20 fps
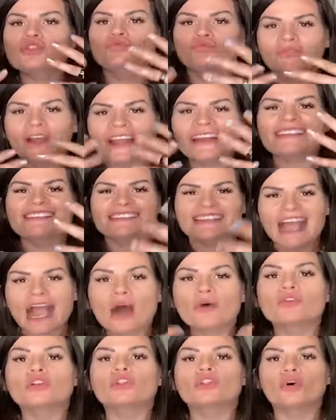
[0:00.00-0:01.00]
write
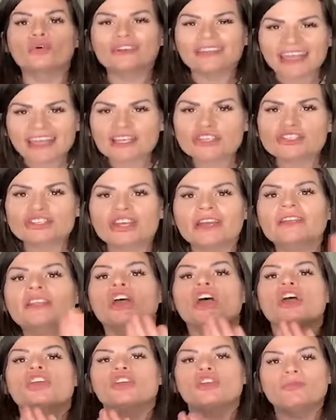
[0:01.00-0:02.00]
down location.
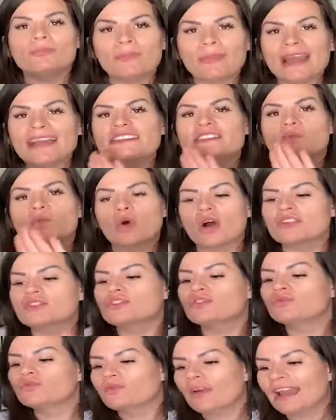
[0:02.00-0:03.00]
You might want
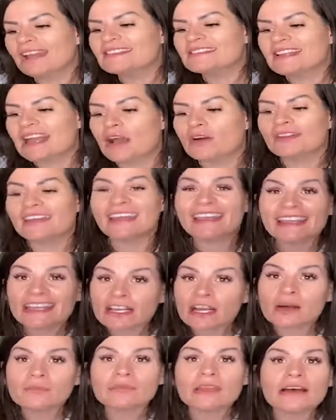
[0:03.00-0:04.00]
to write down
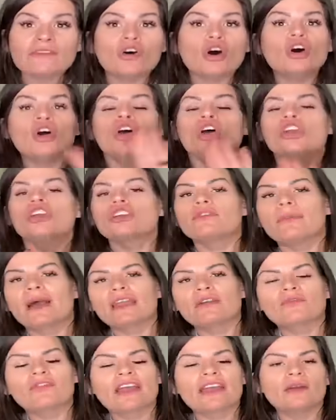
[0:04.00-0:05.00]
income level.
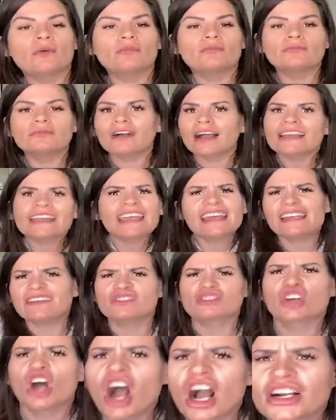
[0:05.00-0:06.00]
I can't
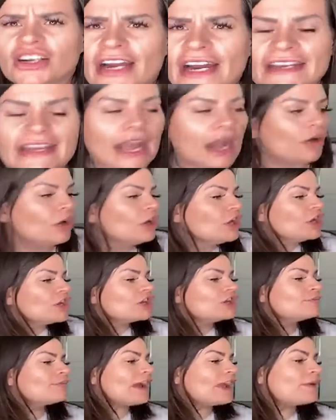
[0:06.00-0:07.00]
even talk right now.
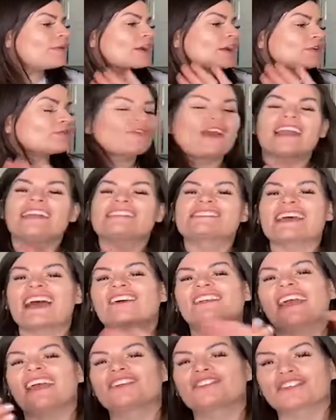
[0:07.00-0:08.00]
You might want to write
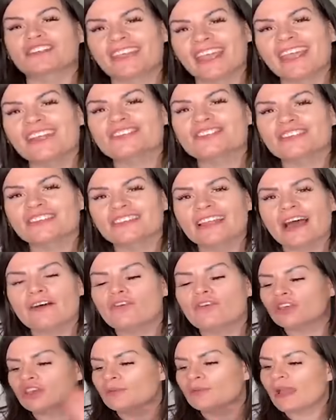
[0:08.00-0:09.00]
down education
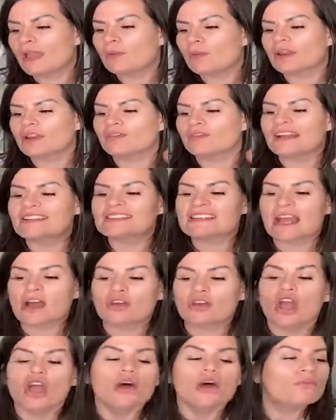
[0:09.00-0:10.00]
level. You might want to write
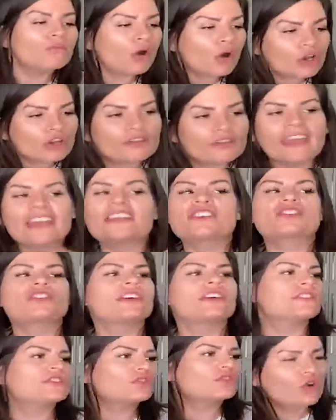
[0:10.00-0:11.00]
down
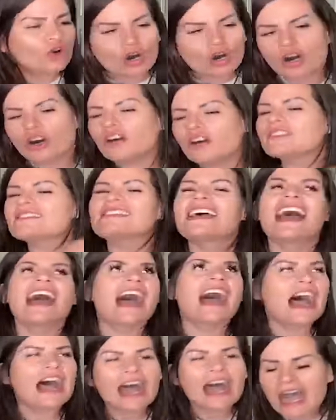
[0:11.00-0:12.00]
motivations, goals,
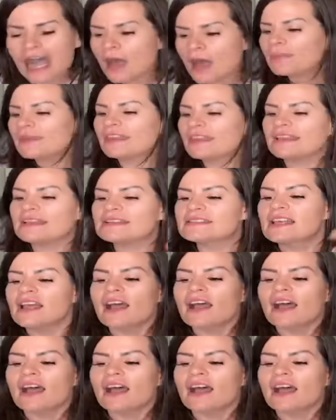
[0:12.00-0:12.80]
hobbies,